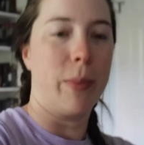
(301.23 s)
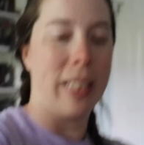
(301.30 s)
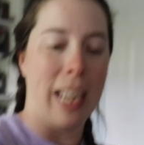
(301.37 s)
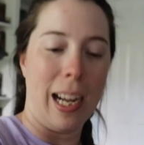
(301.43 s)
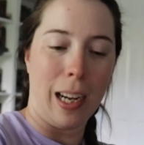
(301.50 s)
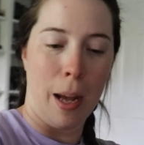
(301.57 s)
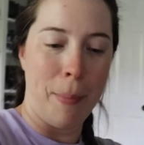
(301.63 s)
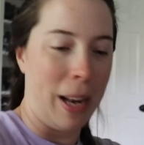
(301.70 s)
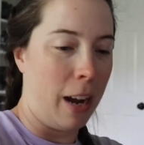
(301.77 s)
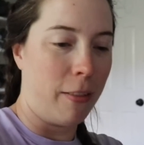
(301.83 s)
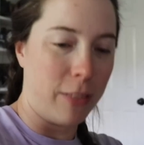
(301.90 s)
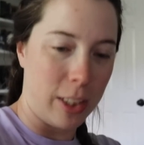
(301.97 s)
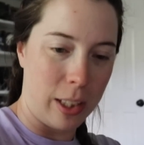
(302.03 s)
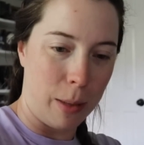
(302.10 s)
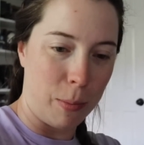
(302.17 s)
was not coming out
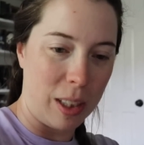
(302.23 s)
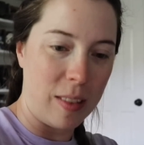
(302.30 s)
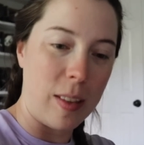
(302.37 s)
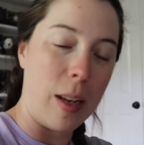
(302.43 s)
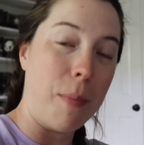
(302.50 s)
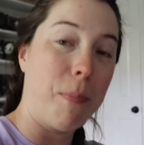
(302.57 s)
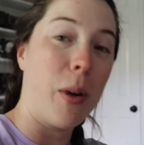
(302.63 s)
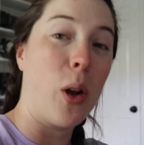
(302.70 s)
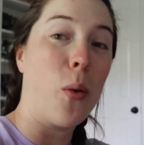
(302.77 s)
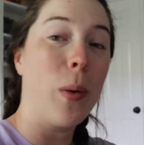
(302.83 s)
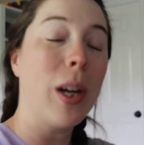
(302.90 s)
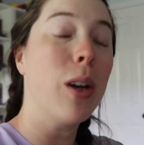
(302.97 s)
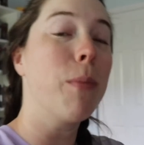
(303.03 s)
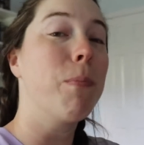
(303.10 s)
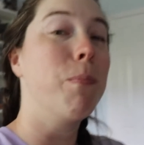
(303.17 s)
for some reason, but a
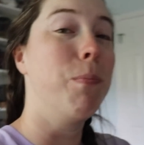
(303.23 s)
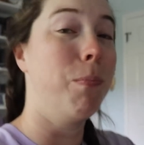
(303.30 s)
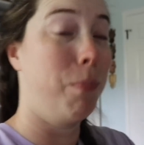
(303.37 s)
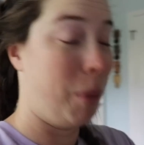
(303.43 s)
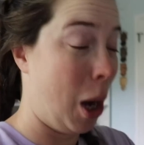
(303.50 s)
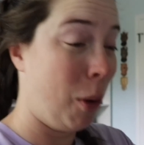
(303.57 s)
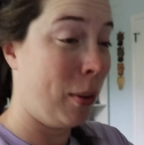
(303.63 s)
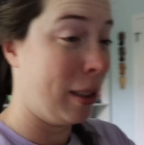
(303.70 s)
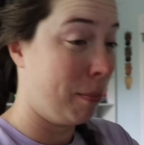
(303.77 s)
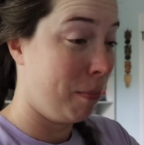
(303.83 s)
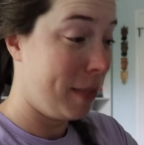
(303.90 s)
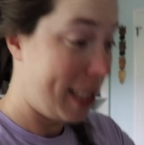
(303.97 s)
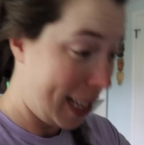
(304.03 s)
weird poem